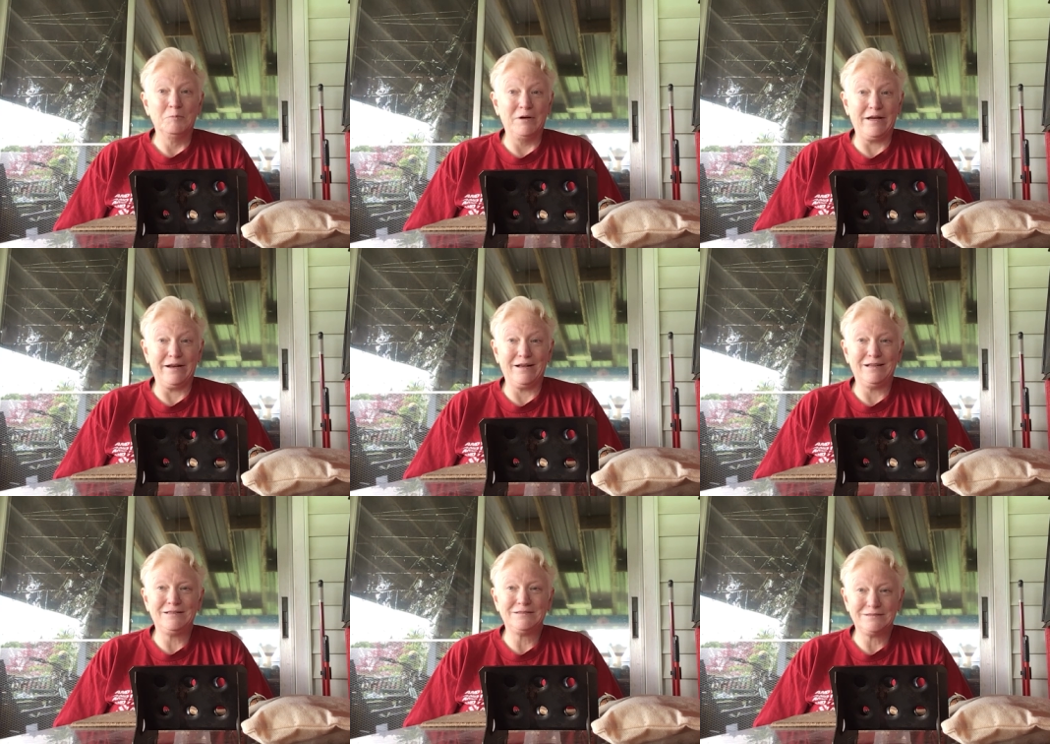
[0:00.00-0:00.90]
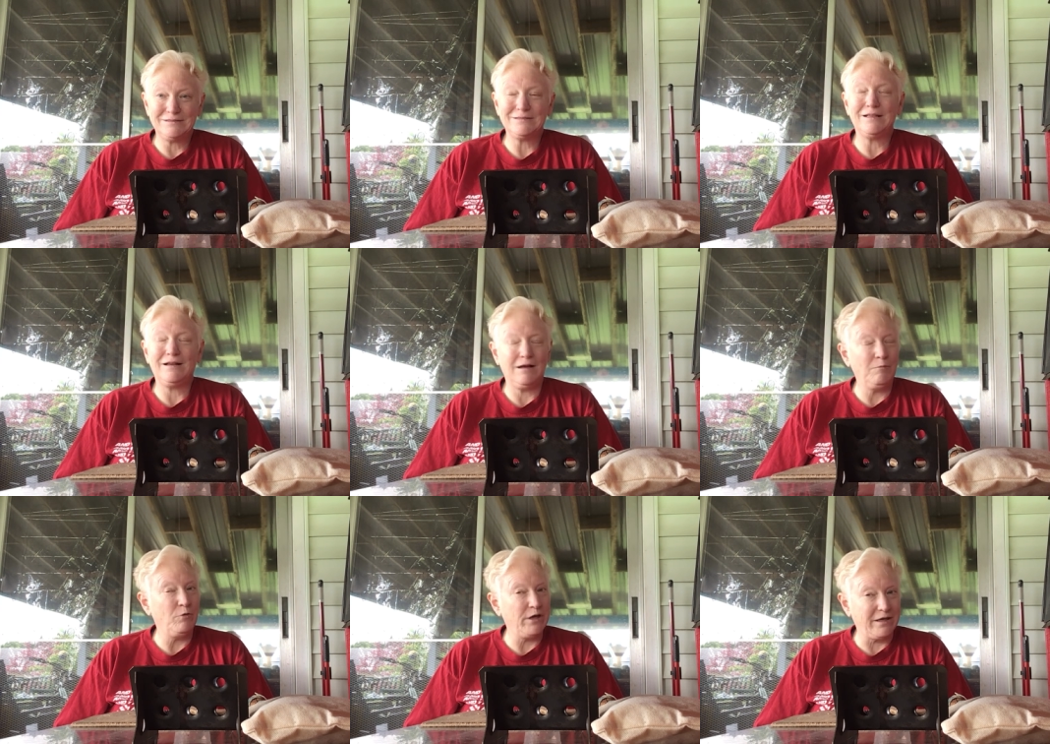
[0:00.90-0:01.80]
but
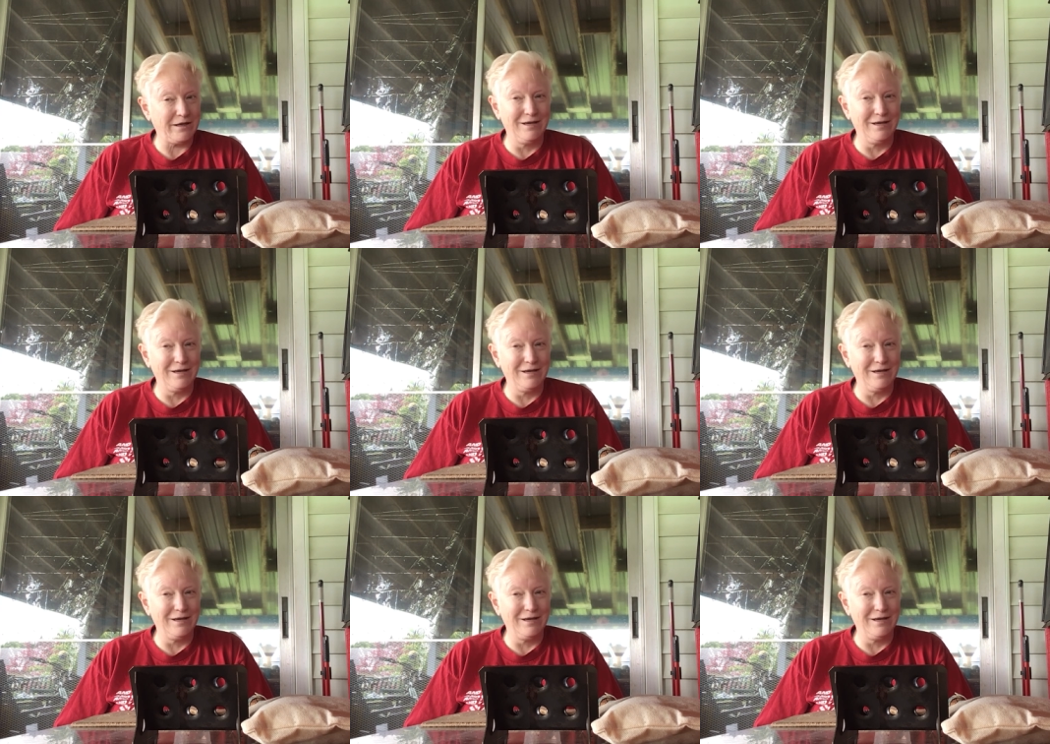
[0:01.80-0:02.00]
I'm weak.